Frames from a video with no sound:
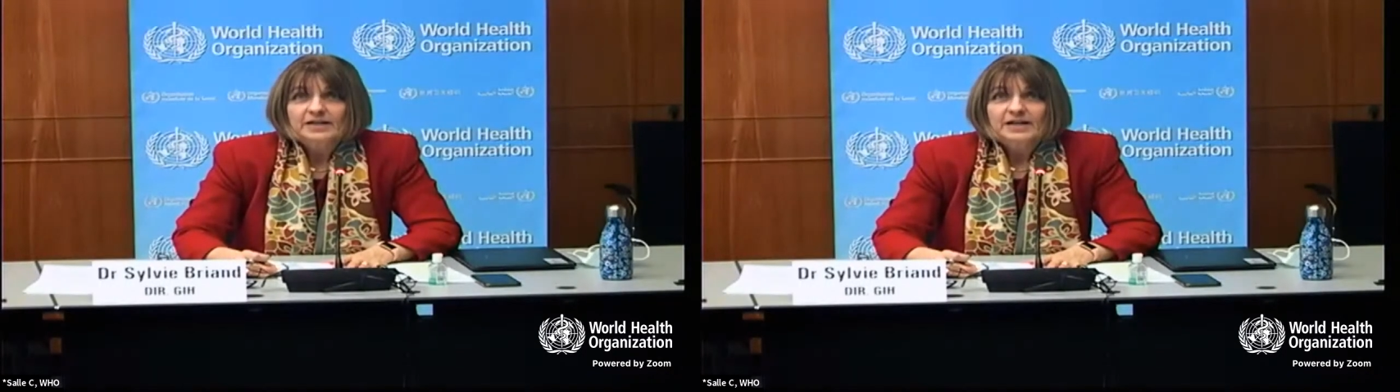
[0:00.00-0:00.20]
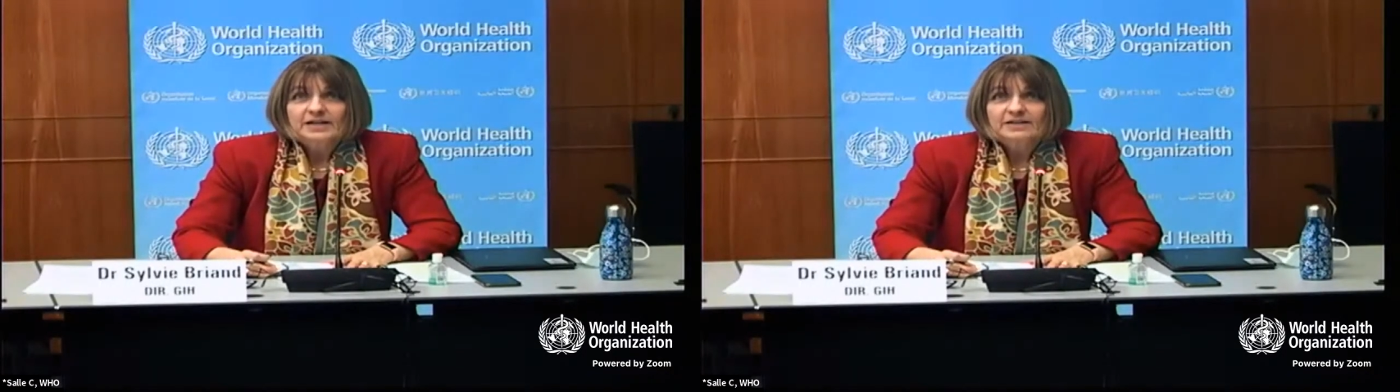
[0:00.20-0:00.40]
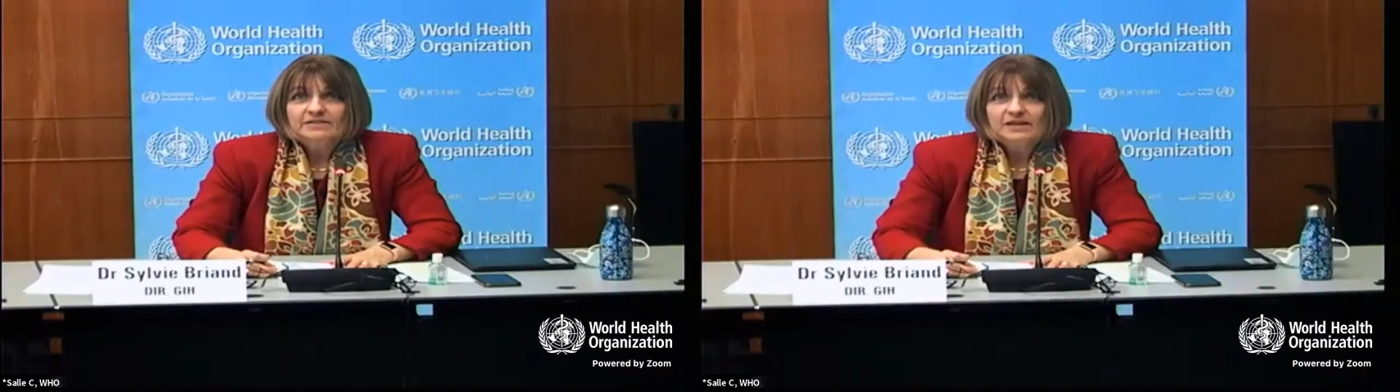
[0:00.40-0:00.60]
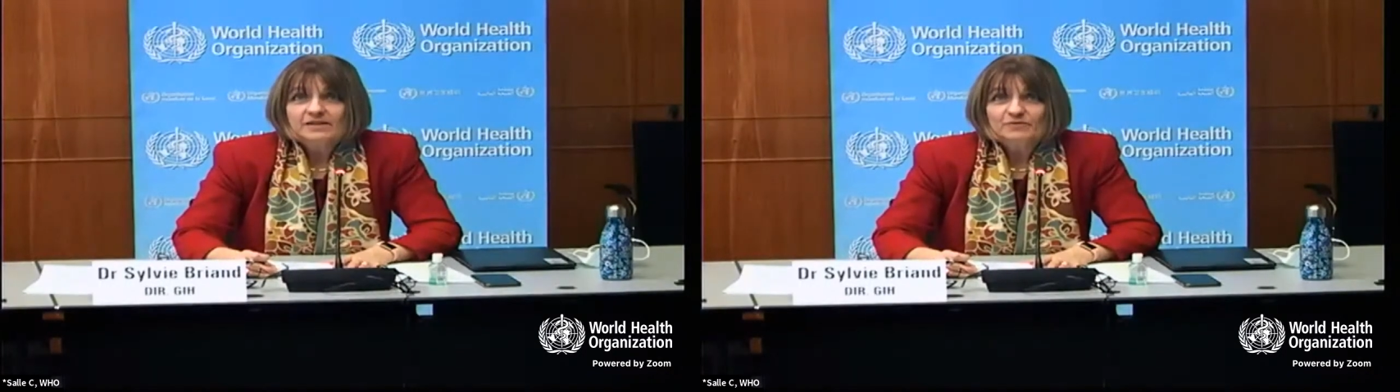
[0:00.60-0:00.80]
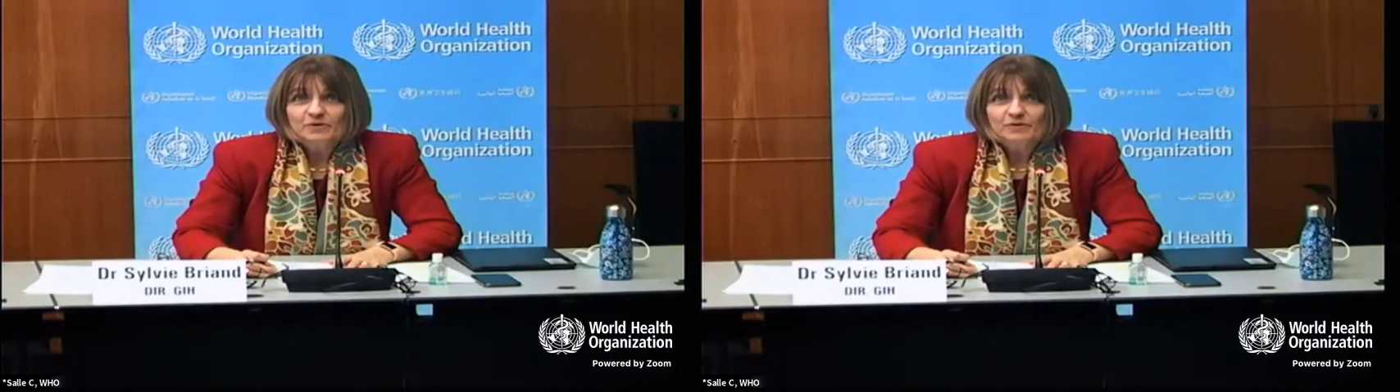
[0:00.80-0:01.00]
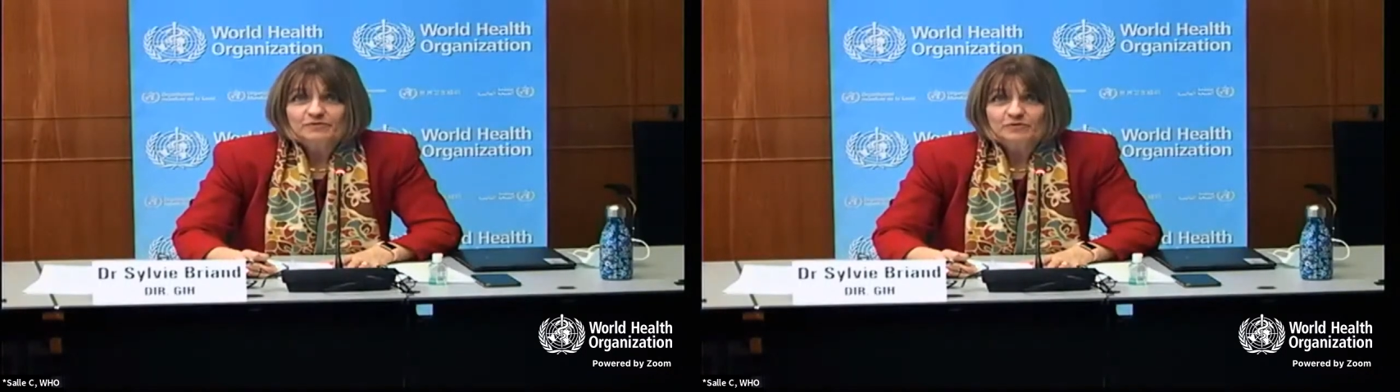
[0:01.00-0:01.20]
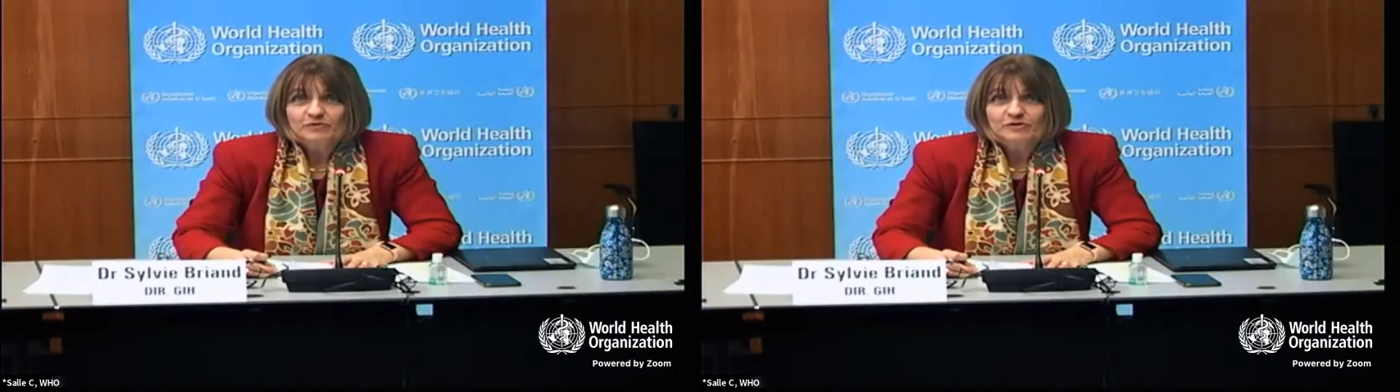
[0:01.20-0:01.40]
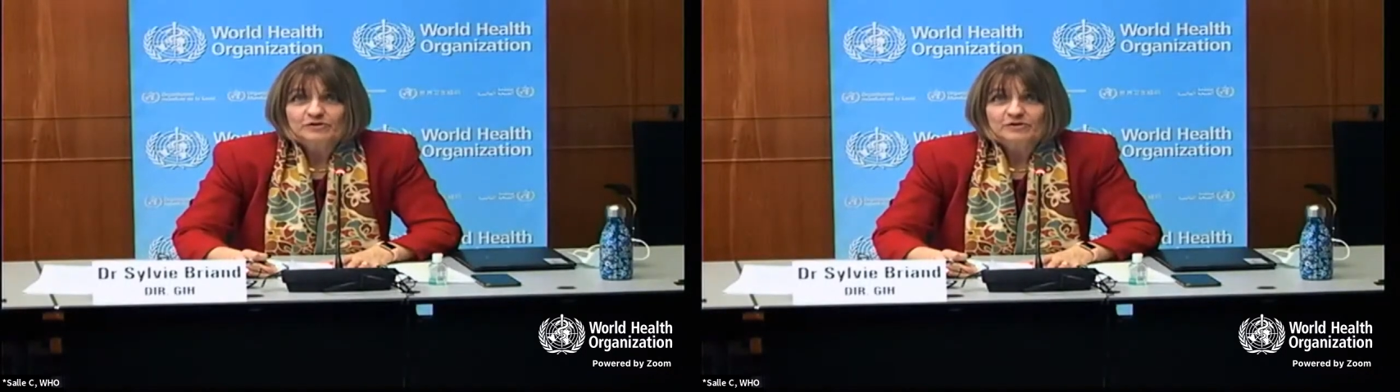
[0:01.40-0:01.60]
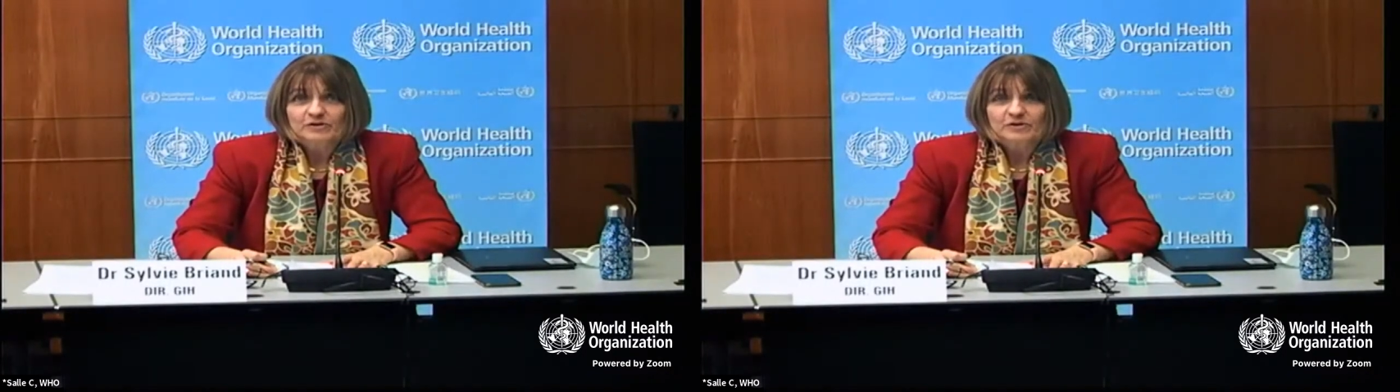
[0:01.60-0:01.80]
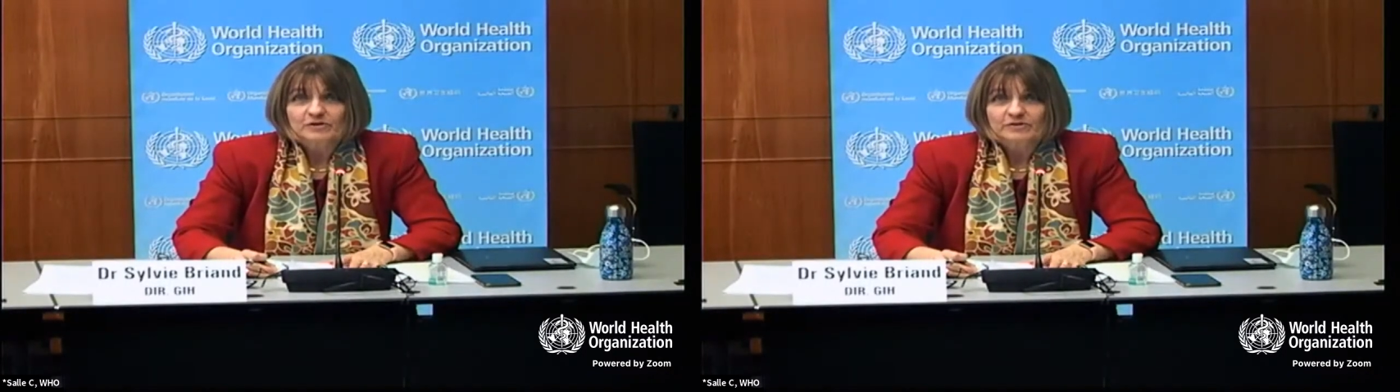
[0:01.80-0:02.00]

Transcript: and, and for future uh,